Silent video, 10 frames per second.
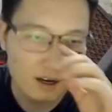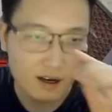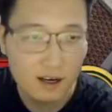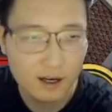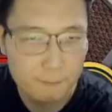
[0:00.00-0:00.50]

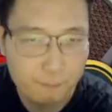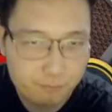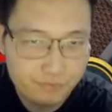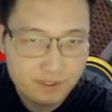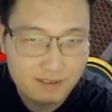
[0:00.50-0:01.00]
Um,
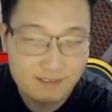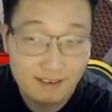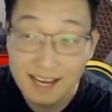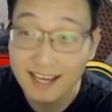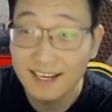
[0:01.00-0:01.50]

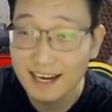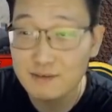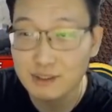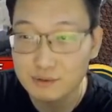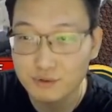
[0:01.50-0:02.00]
I hate
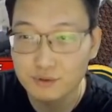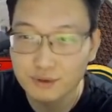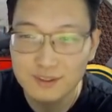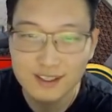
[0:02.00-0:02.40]
Hydra too.